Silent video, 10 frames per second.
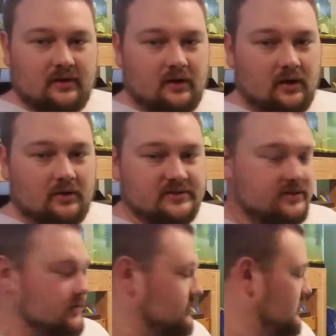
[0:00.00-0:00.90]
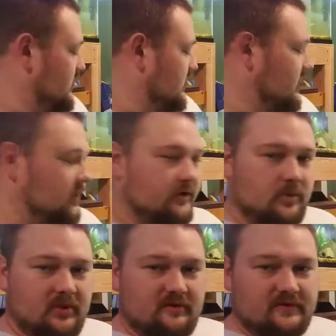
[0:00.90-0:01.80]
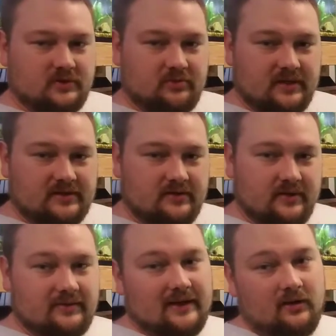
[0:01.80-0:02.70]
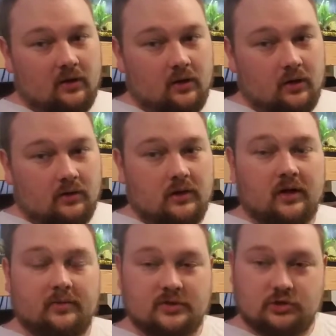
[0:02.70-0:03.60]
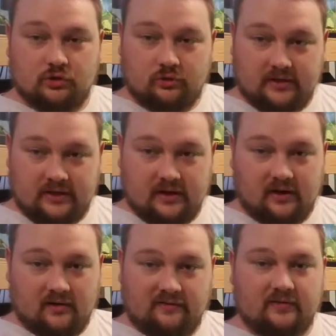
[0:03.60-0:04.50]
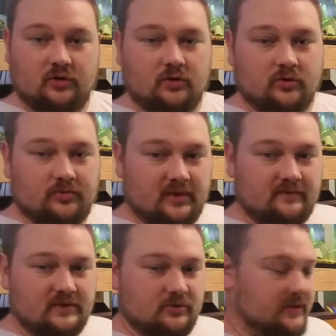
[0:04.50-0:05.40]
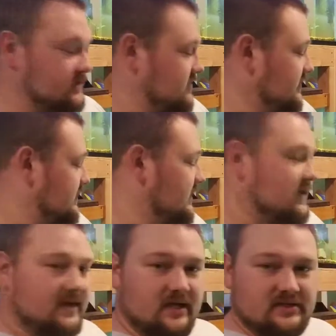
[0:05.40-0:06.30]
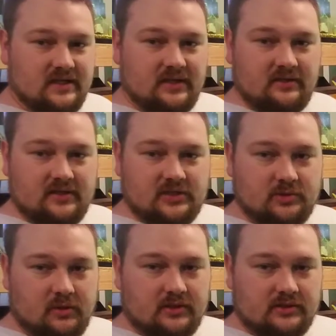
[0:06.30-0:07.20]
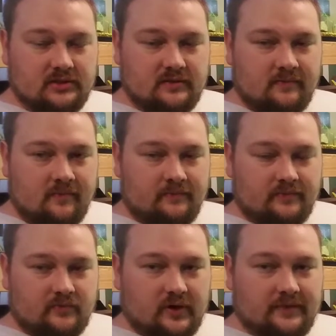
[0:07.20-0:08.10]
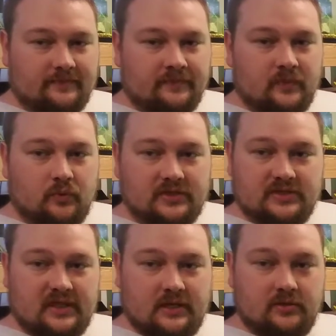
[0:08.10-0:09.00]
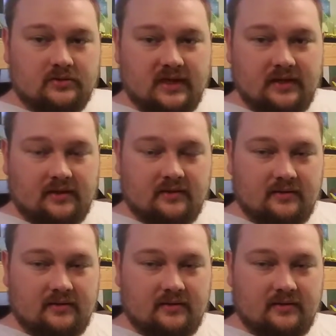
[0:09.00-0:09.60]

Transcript: Also, all your beneficial bacteria, not all, a majority of your beneficial bacteria is in this sponge, right? Which is in your tank.